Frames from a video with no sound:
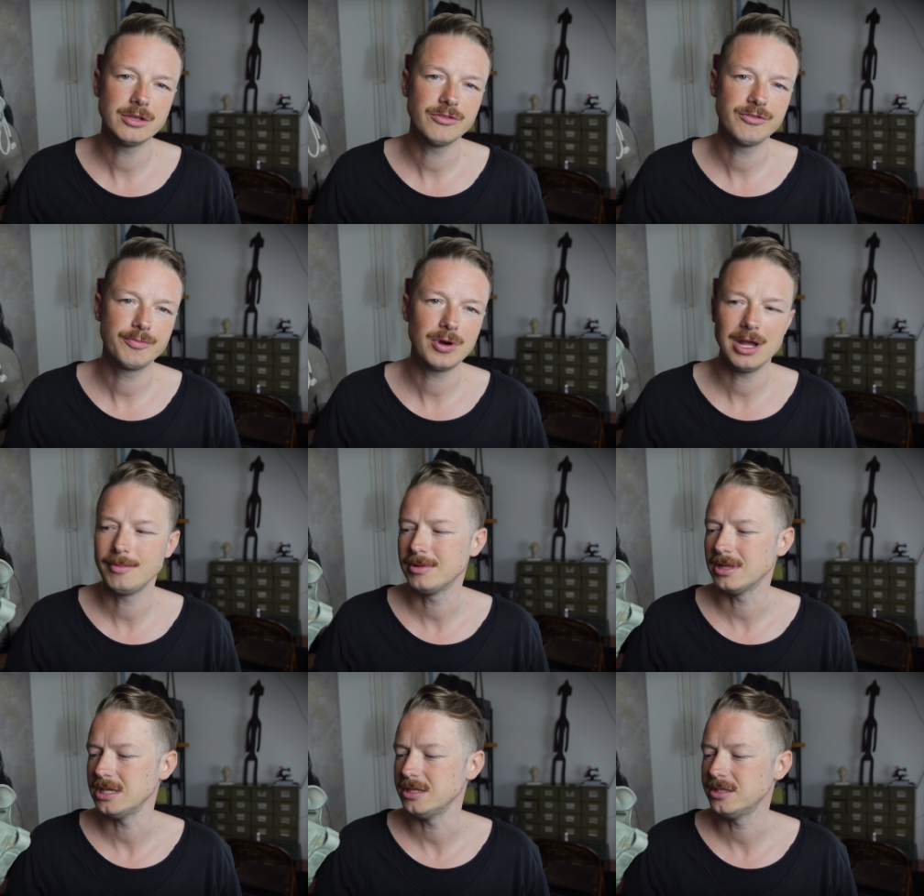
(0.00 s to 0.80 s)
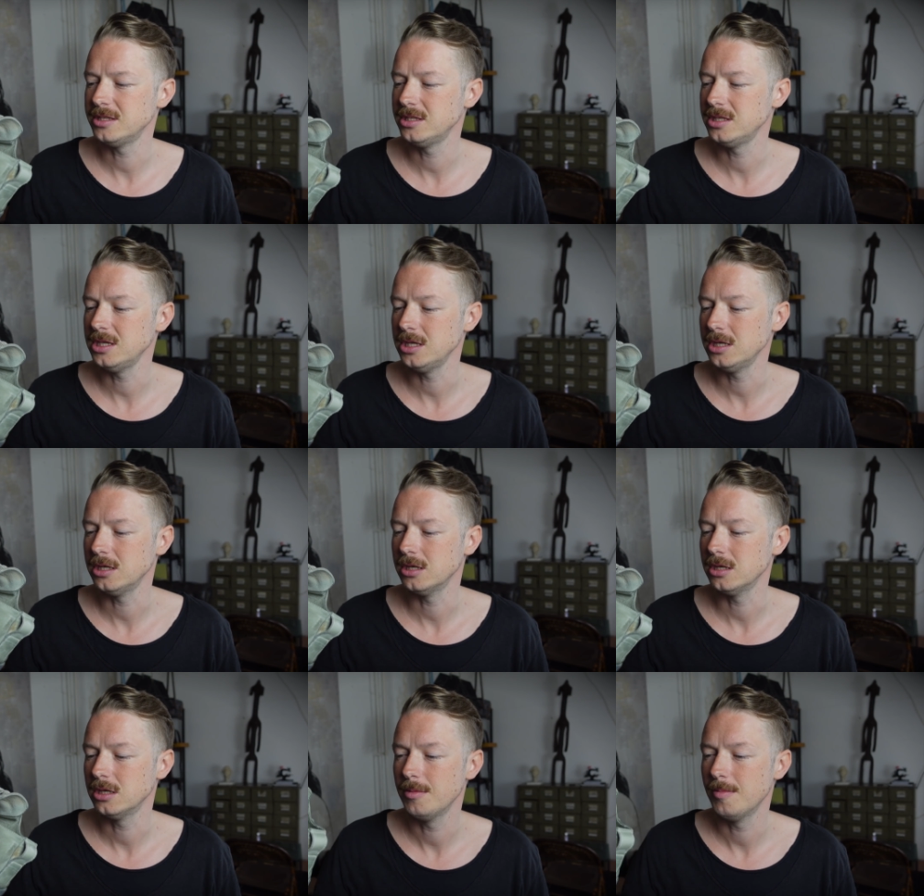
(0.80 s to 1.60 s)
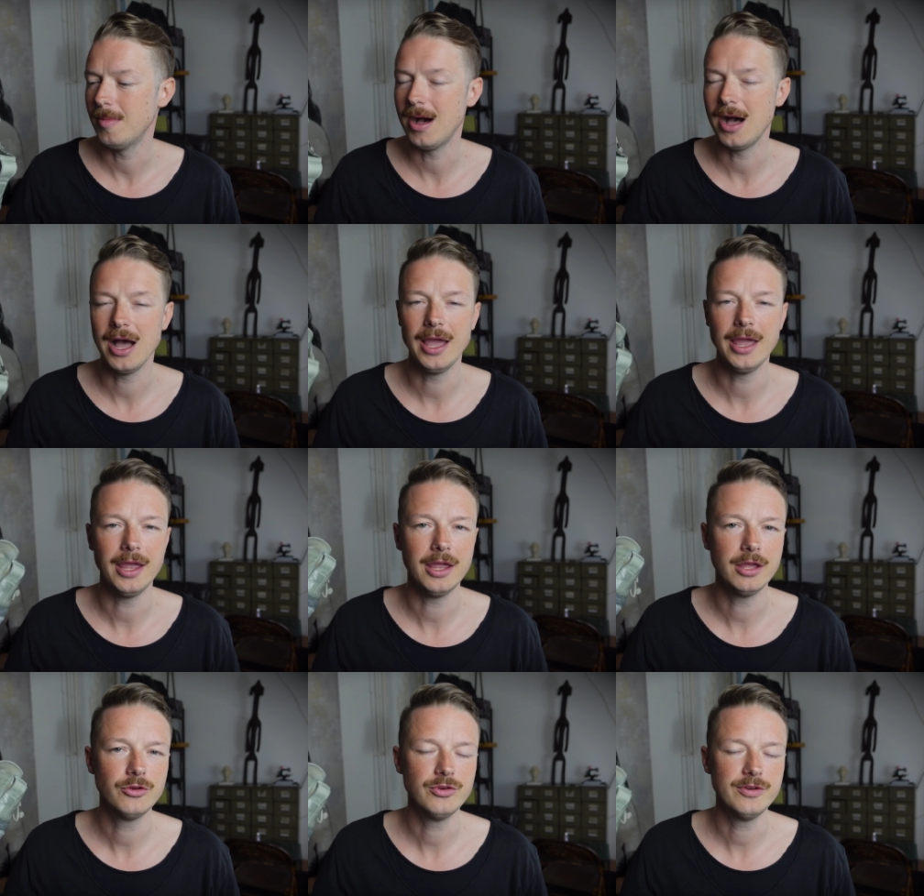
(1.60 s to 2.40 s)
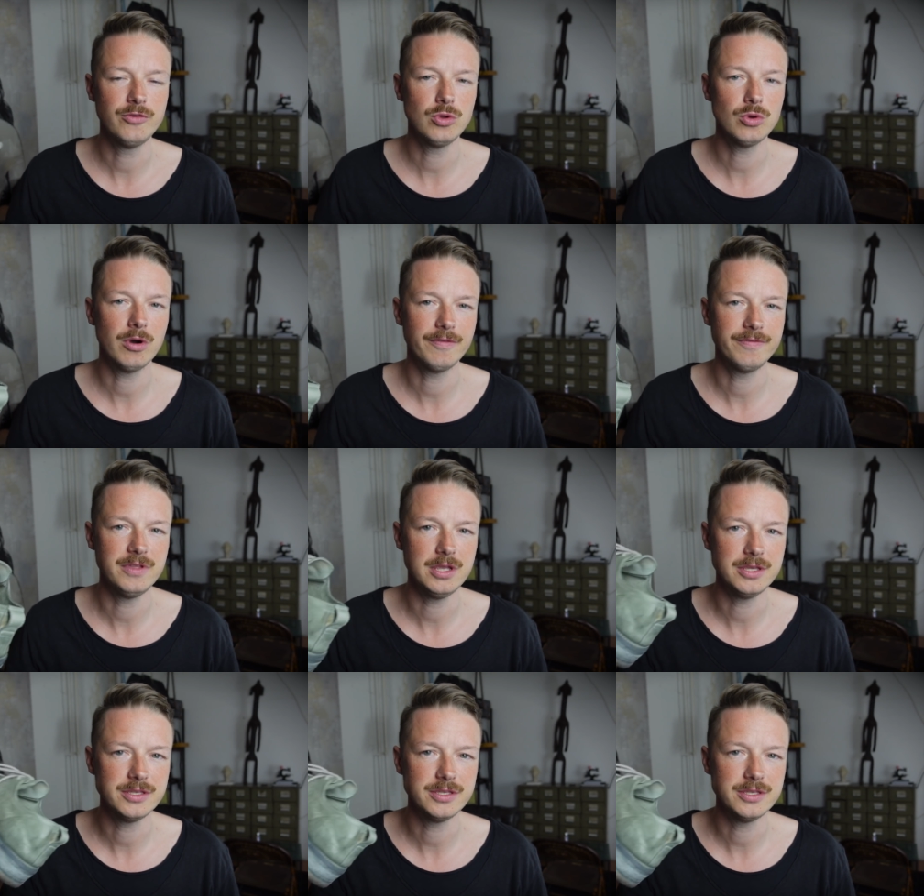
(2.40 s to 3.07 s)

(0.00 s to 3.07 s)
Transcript: you've probably seen my review of the